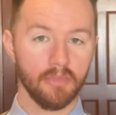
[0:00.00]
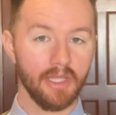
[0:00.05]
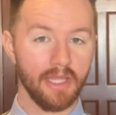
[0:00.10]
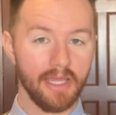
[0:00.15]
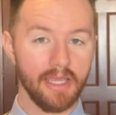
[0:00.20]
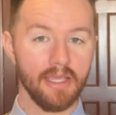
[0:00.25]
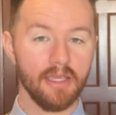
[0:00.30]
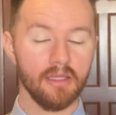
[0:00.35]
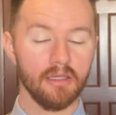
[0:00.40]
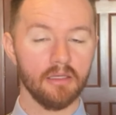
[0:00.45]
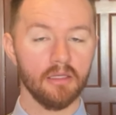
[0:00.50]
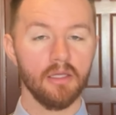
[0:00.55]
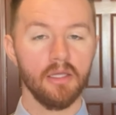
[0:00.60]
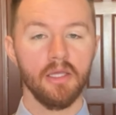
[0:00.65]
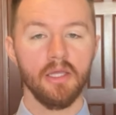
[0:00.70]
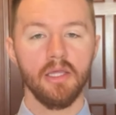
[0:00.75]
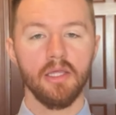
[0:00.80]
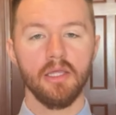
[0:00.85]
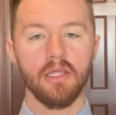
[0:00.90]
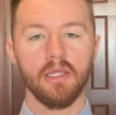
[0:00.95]
And
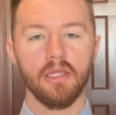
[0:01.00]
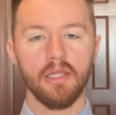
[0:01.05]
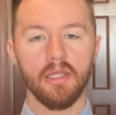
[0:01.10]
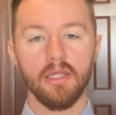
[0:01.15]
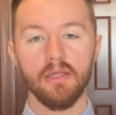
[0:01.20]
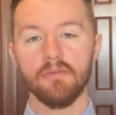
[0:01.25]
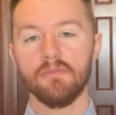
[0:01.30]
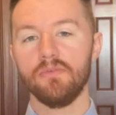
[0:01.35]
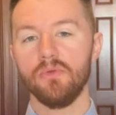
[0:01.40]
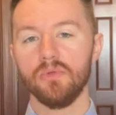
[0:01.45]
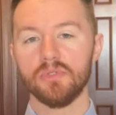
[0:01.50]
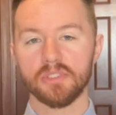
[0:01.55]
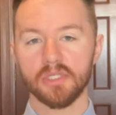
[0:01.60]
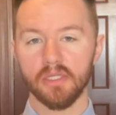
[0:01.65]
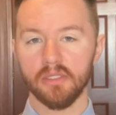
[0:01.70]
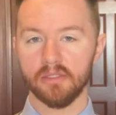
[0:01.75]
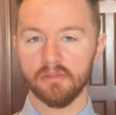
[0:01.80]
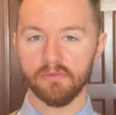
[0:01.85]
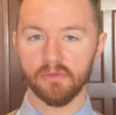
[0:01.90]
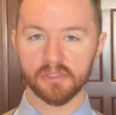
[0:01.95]
if you sell in
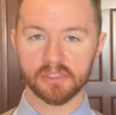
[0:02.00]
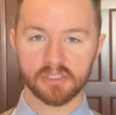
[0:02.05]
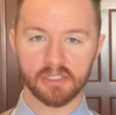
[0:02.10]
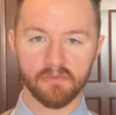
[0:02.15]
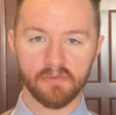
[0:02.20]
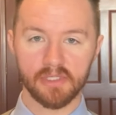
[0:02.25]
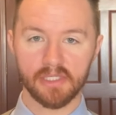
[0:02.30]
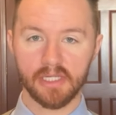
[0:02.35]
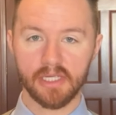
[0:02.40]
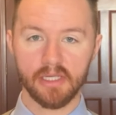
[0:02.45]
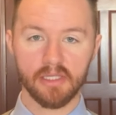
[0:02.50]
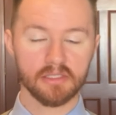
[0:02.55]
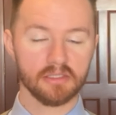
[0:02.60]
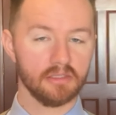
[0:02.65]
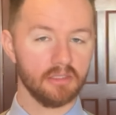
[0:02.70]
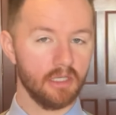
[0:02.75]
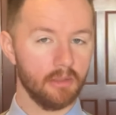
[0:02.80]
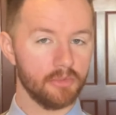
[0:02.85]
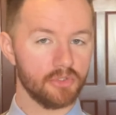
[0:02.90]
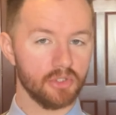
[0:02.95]
the first 7 days,
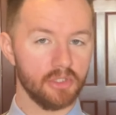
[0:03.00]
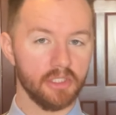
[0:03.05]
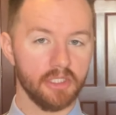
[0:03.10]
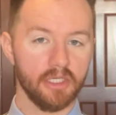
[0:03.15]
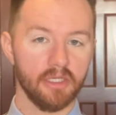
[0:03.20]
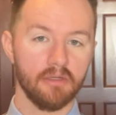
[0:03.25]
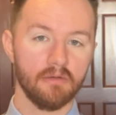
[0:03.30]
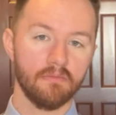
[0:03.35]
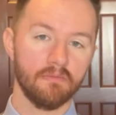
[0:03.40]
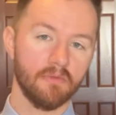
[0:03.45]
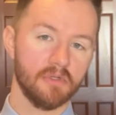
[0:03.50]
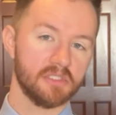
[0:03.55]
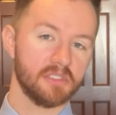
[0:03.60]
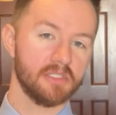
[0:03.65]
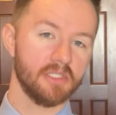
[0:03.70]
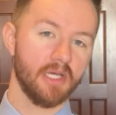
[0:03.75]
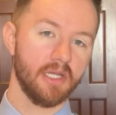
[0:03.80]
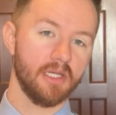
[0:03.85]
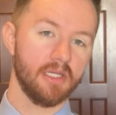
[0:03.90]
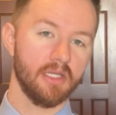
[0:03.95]
how much you're going to get versus
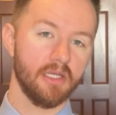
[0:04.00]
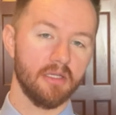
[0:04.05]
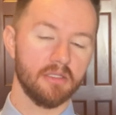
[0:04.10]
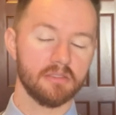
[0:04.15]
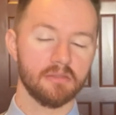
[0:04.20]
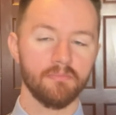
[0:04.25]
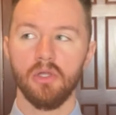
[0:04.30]
90 days,